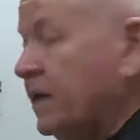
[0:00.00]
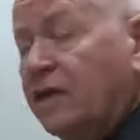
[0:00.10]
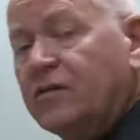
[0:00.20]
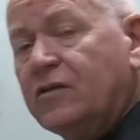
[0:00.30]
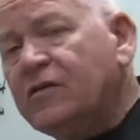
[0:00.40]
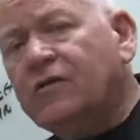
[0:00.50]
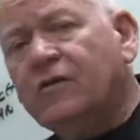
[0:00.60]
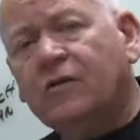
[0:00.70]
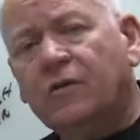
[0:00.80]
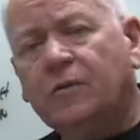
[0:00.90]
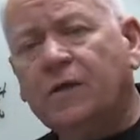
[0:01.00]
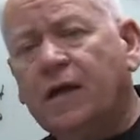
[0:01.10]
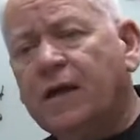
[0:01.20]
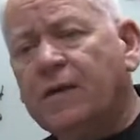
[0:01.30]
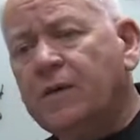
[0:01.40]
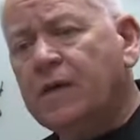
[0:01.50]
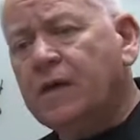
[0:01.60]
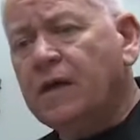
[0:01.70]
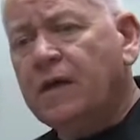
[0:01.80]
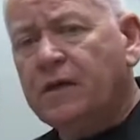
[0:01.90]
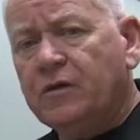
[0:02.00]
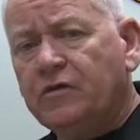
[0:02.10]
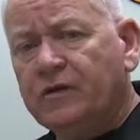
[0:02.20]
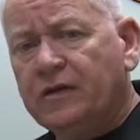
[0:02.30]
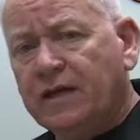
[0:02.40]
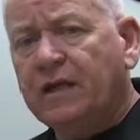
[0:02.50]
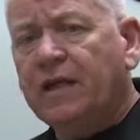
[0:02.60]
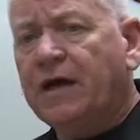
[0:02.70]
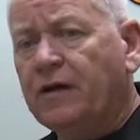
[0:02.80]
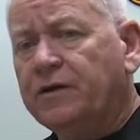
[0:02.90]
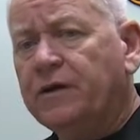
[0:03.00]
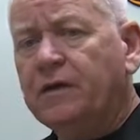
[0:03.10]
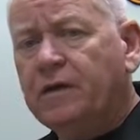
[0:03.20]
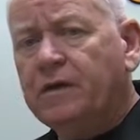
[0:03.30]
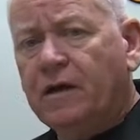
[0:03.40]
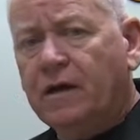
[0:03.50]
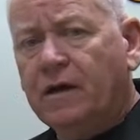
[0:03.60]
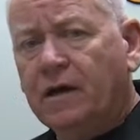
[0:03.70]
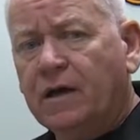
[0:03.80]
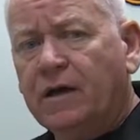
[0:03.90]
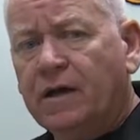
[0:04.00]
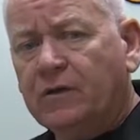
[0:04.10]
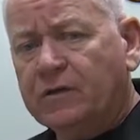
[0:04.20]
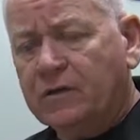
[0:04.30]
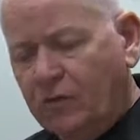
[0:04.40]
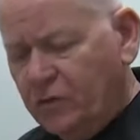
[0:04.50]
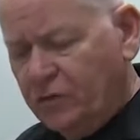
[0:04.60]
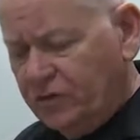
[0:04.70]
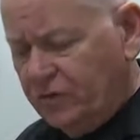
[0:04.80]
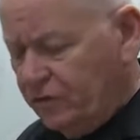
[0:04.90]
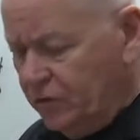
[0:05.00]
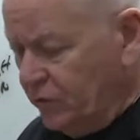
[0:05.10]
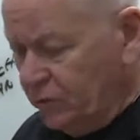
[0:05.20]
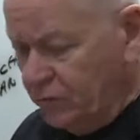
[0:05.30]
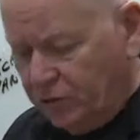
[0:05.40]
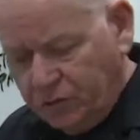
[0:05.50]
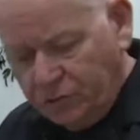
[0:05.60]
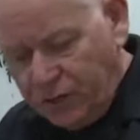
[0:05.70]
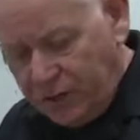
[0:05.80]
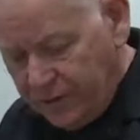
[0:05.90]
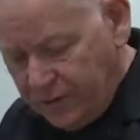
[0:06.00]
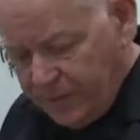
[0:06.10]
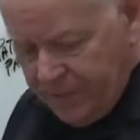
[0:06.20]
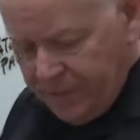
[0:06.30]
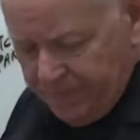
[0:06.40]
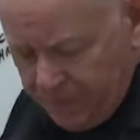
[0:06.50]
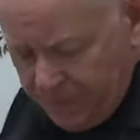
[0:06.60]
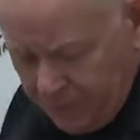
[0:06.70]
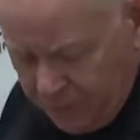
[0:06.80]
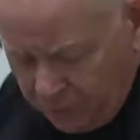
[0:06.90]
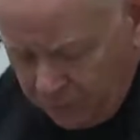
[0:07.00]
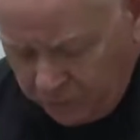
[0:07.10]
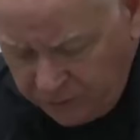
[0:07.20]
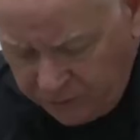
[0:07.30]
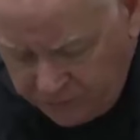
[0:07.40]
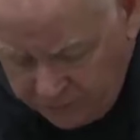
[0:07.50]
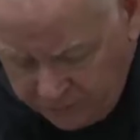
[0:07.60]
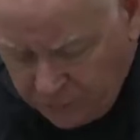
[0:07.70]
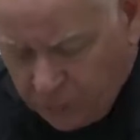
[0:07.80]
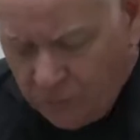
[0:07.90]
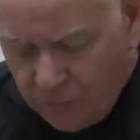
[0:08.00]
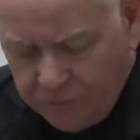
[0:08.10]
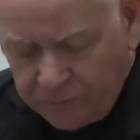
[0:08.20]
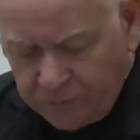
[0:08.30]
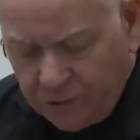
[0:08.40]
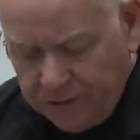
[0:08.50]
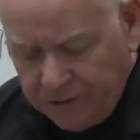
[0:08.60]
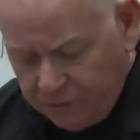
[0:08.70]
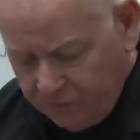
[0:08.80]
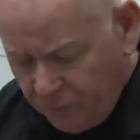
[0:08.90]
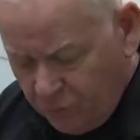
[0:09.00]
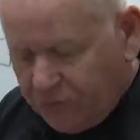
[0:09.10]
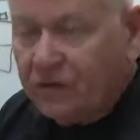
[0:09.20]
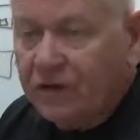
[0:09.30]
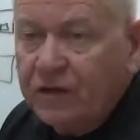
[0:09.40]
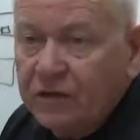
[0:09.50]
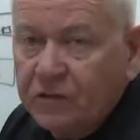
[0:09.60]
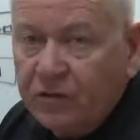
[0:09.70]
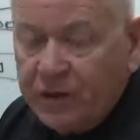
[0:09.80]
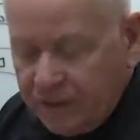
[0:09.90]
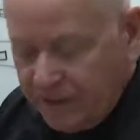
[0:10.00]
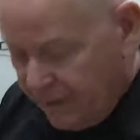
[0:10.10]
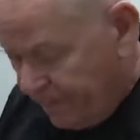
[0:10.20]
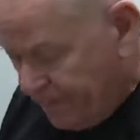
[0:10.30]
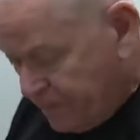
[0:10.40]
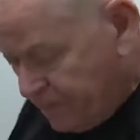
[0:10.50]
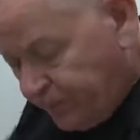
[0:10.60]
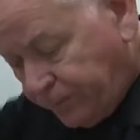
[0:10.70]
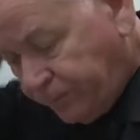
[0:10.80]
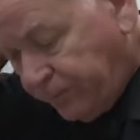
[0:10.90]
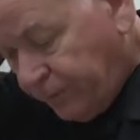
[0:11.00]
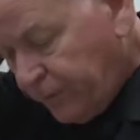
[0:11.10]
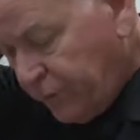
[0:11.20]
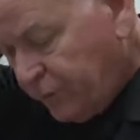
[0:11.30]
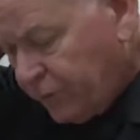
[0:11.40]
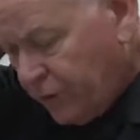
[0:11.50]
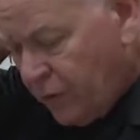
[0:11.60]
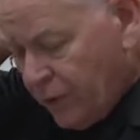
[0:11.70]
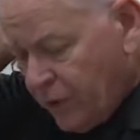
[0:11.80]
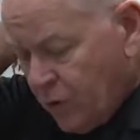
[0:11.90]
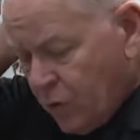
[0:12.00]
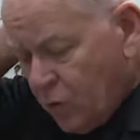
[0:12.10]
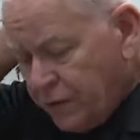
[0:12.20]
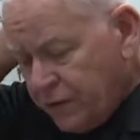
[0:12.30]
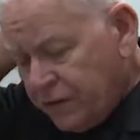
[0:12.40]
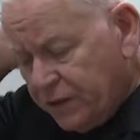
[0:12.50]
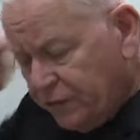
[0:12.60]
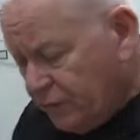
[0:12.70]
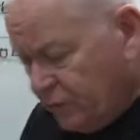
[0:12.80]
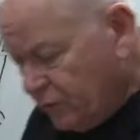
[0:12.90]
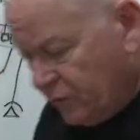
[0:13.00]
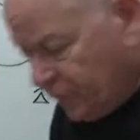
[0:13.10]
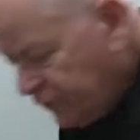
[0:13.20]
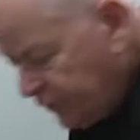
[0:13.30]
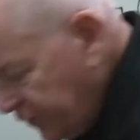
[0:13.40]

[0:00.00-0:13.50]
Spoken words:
of cases it's going to be IP using the cloud, a cloud telephone system. It's really great, and I really like it. Even though I started out in voice, I think it's a great idea. So what you need to do, the first